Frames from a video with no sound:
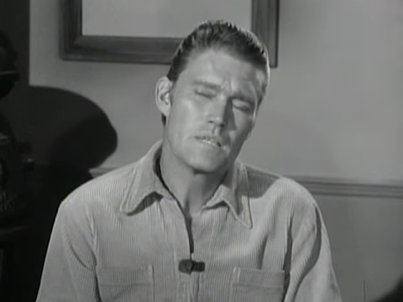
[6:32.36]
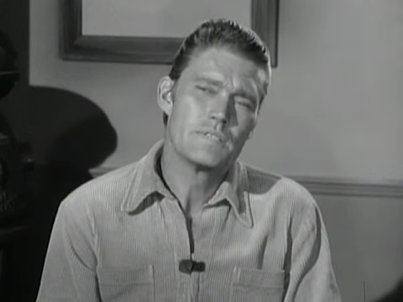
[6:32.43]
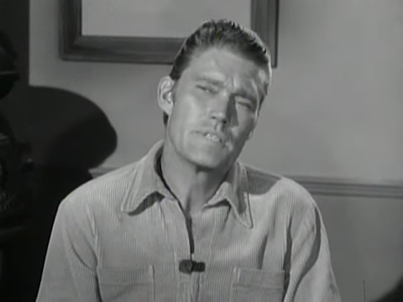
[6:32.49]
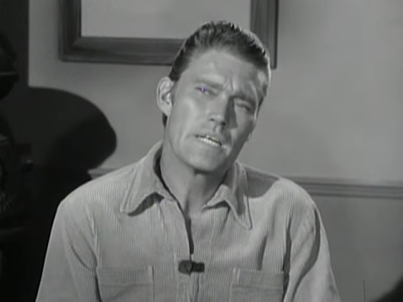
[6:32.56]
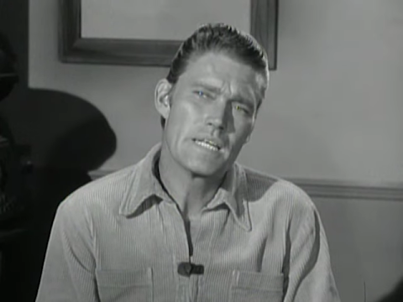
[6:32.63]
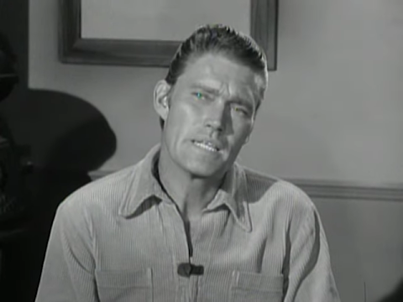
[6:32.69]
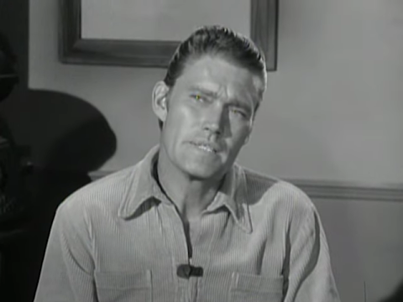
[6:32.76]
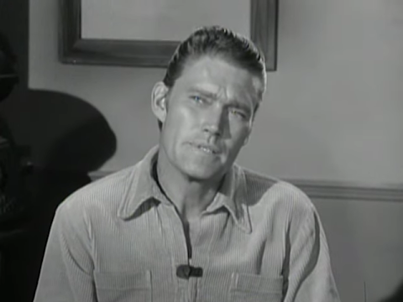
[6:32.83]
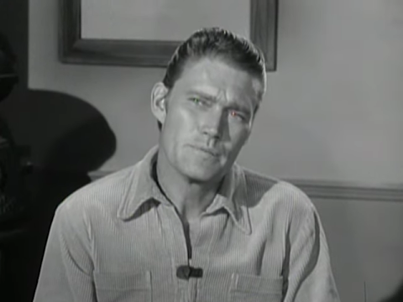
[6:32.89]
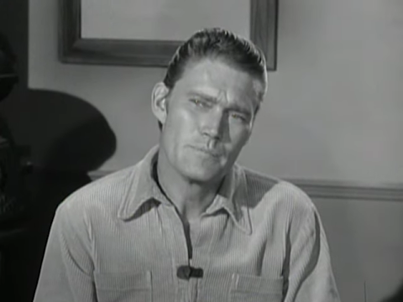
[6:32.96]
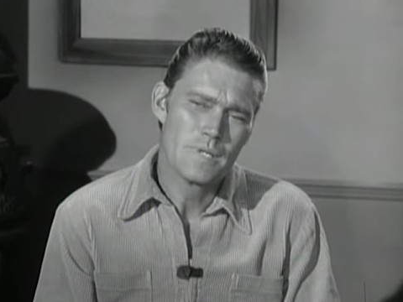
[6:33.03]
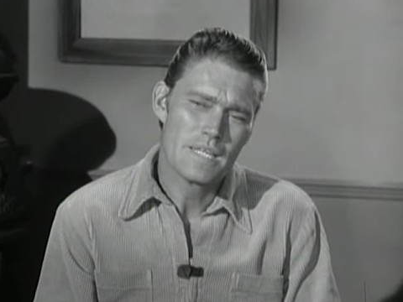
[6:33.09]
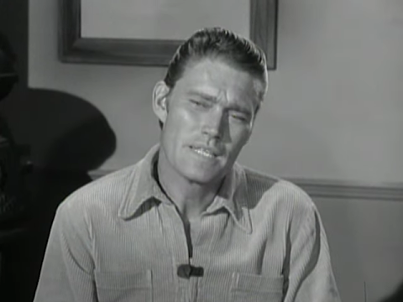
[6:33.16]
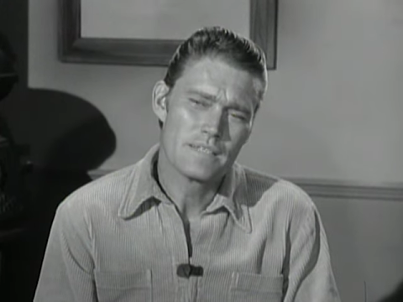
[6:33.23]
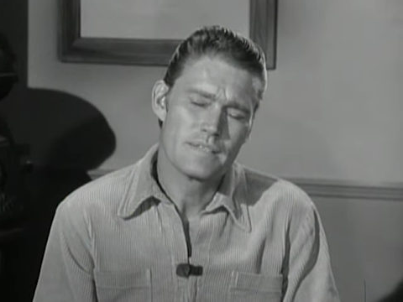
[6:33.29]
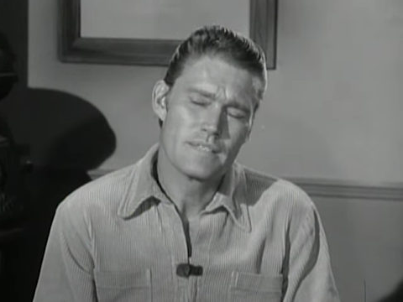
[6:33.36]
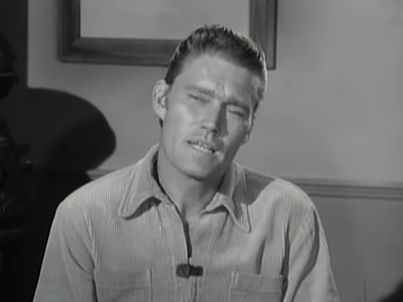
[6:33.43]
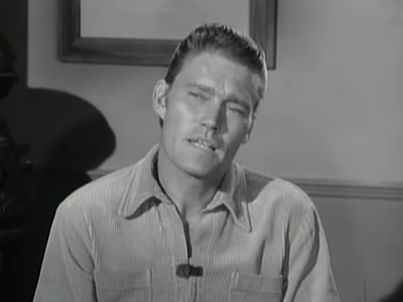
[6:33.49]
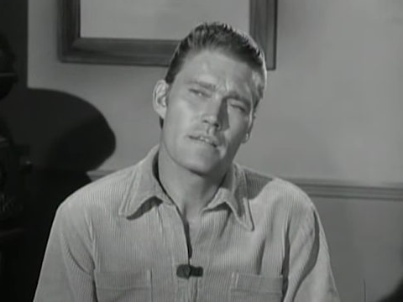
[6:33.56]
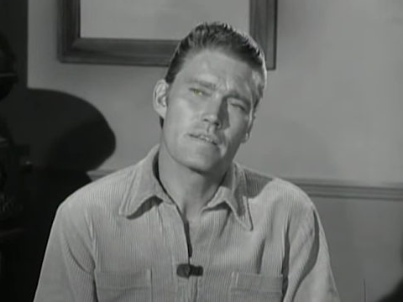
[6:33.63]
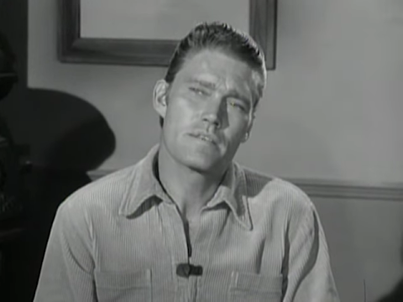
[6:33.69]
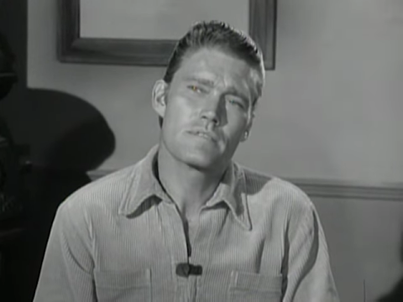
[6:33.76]
John, you mind
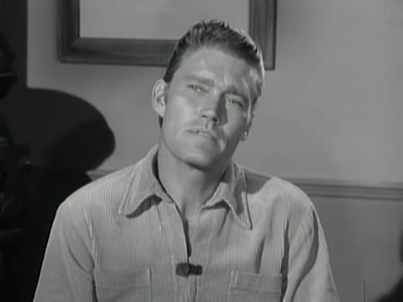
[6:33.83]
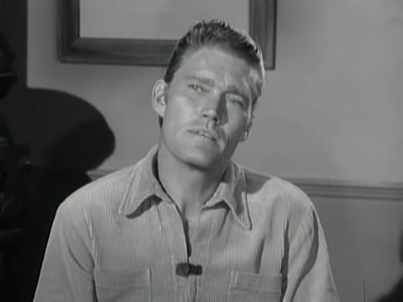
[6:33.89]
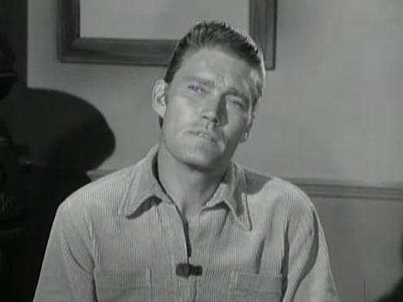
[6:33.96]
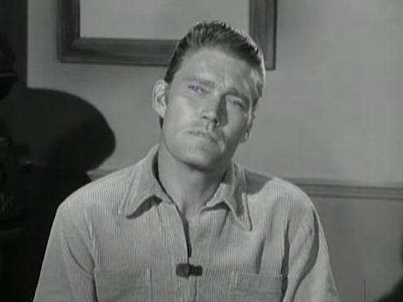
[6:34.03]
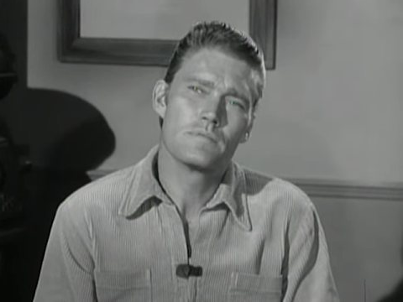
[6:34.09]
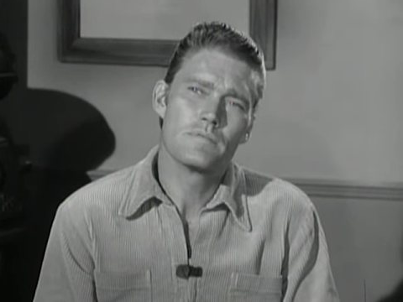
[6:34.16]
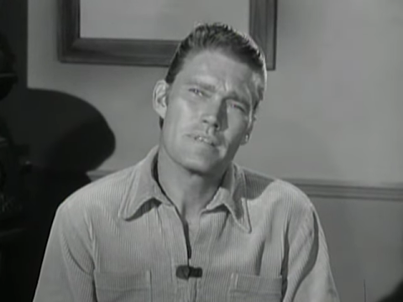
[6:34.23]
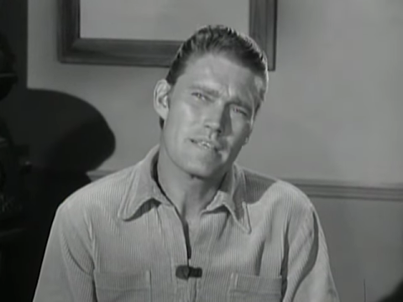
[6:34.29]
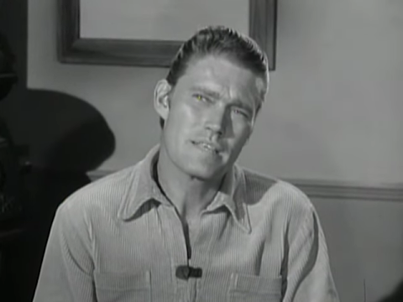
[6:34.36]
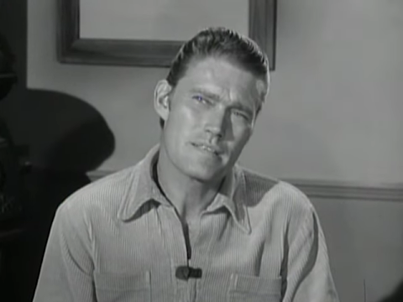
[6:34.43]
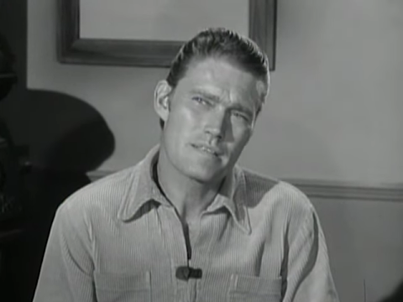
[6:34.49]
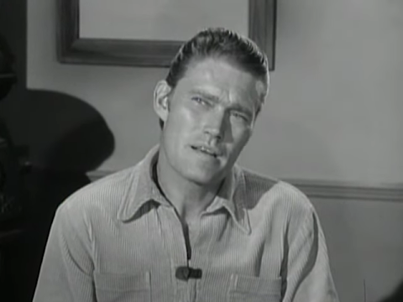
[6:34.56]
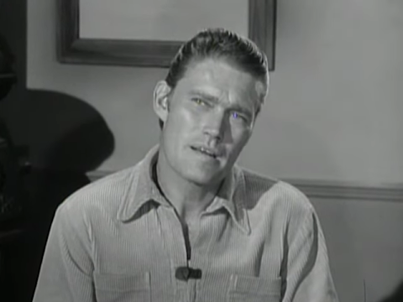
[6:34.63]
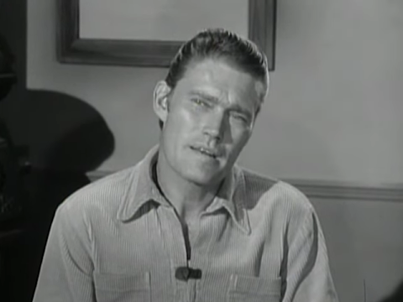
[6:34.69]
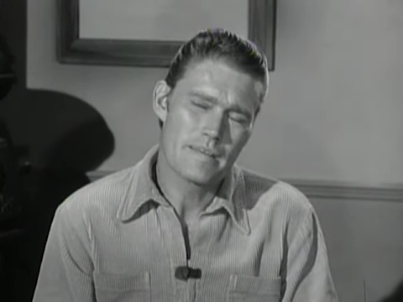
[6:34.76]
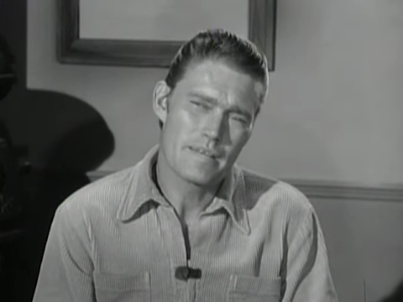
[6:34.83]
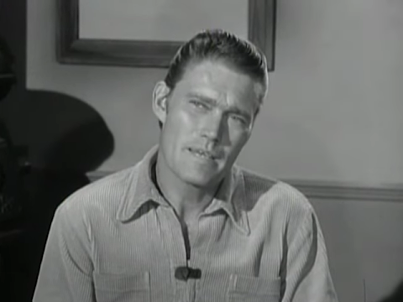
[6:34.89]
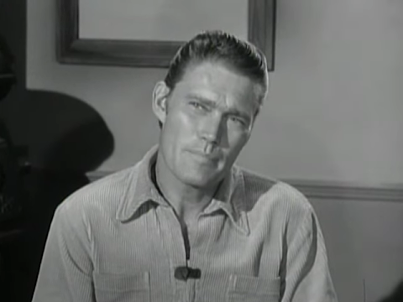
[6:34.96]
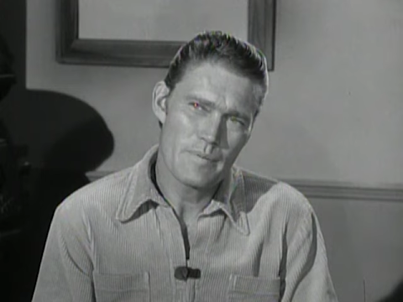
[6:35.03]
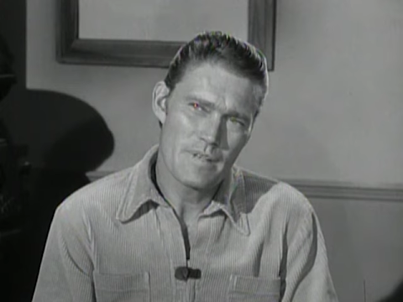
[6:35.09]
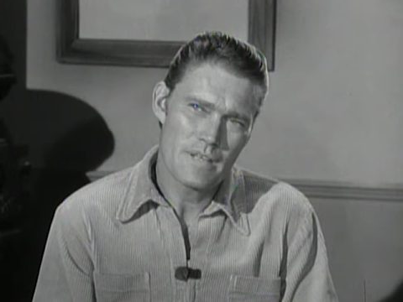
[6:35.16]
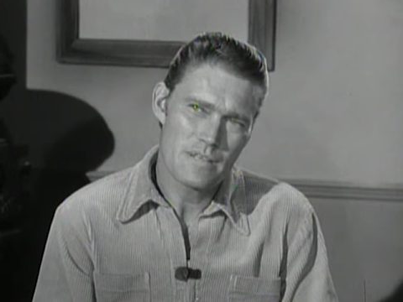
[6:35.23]
telling us when they started
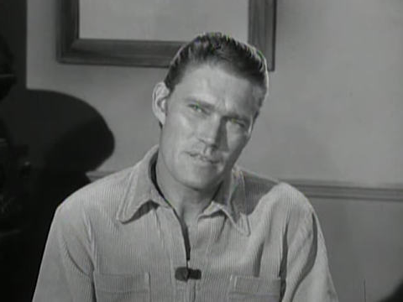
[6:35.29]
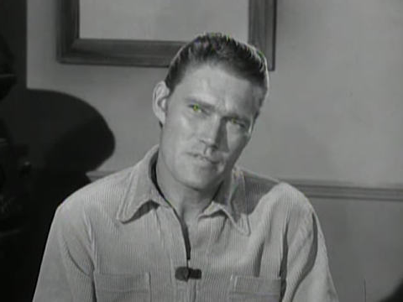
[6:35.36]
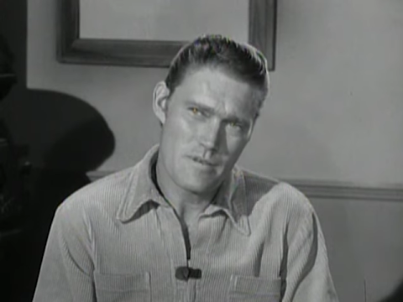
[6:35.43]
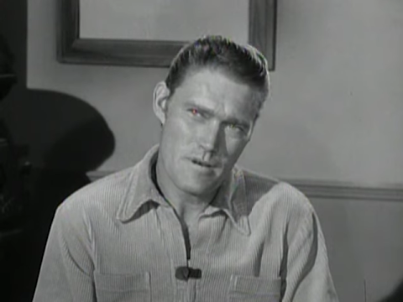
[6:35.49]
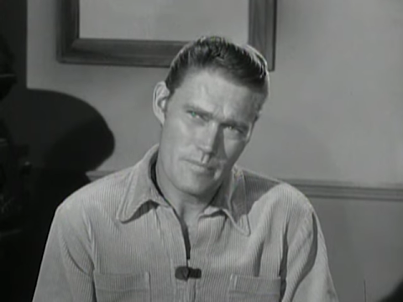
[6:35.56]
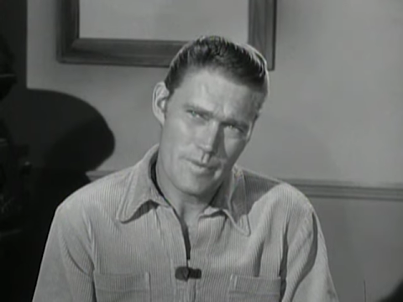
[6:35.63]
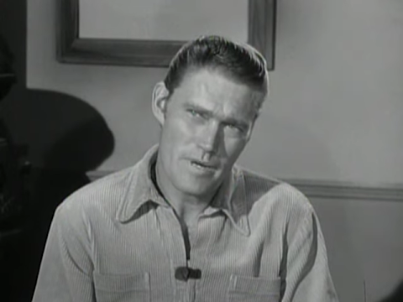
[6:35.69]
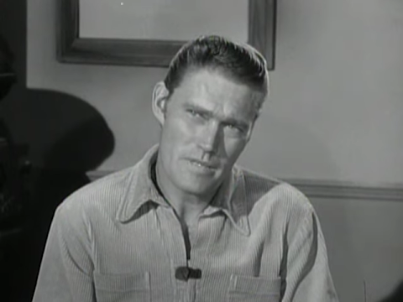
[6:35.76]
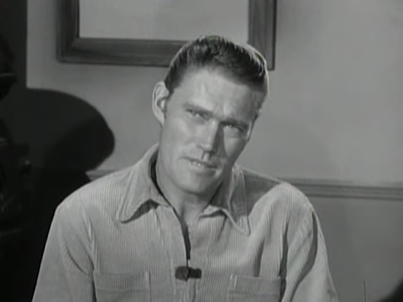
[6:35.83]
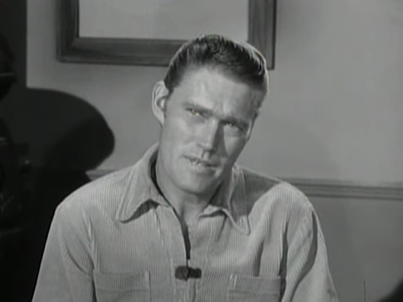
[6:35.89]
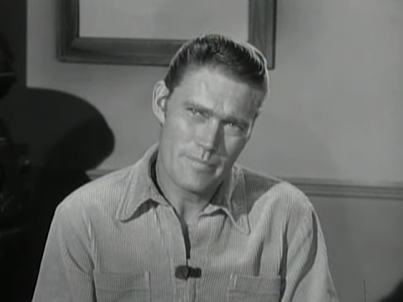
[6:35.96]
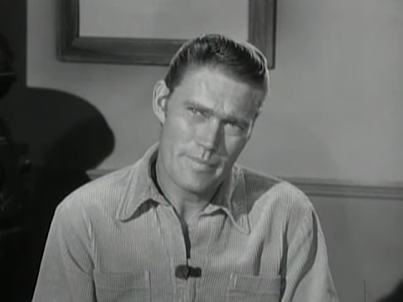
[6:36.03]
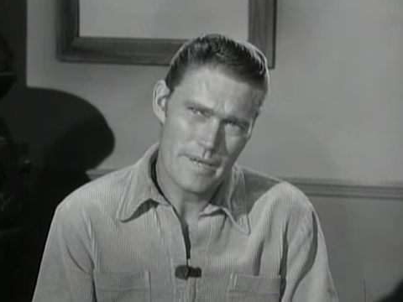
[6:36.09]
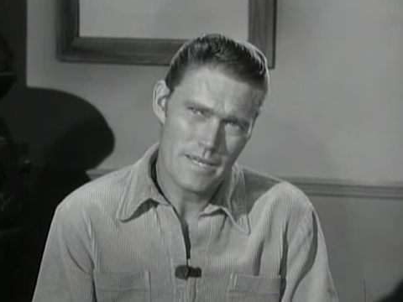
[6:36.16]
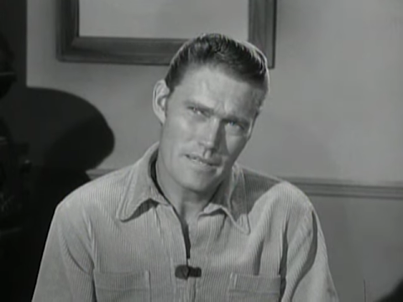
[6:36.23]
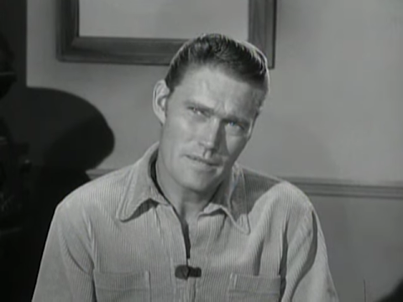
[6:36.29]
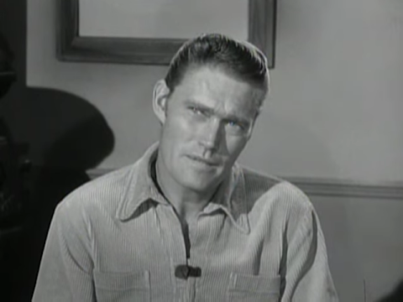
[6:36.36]
keeping that strong box in the bank?